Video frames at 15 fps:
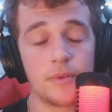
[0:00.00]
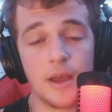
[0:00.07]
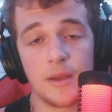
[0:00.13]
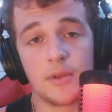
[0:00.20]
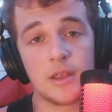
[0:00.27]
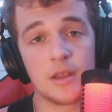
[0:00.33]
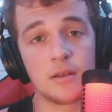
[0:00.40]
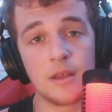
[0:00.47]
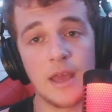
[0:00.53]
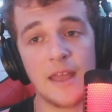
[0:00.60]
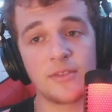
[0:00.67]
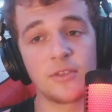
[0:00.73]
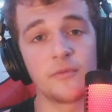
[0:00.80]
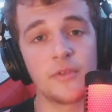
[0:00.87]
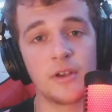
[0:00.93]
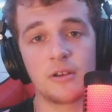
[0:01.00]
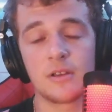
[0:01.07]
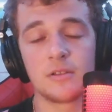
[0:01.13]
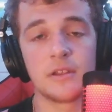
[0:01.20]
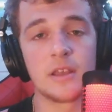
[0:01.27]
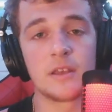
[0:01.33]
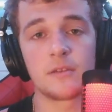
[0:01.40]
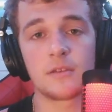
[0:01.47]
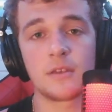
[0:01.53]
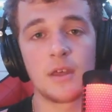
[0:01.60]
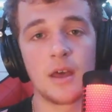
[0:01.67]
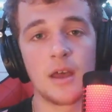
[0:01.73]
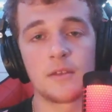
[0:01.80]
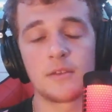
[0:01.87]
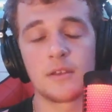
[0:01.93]
I mean, at the very least,
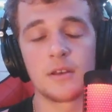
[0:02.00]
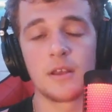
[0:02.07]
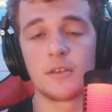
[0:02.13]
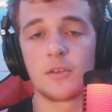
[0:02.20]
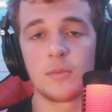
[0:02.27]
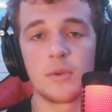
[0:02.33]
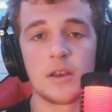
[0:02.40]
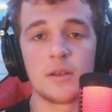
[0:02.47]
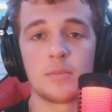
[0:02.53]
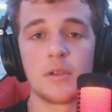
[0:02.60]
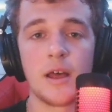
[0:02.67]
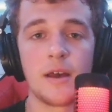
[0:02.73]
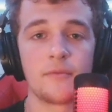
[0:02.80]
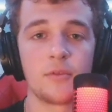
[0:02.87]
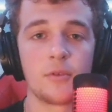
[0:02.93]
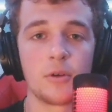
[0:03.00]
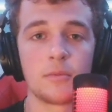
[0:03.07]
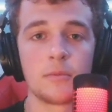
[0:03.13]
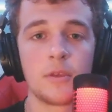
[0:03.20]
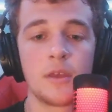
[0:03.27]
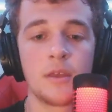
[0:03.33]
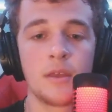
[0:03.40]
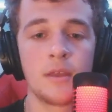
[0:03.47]
guys, he needs to be deplatformed.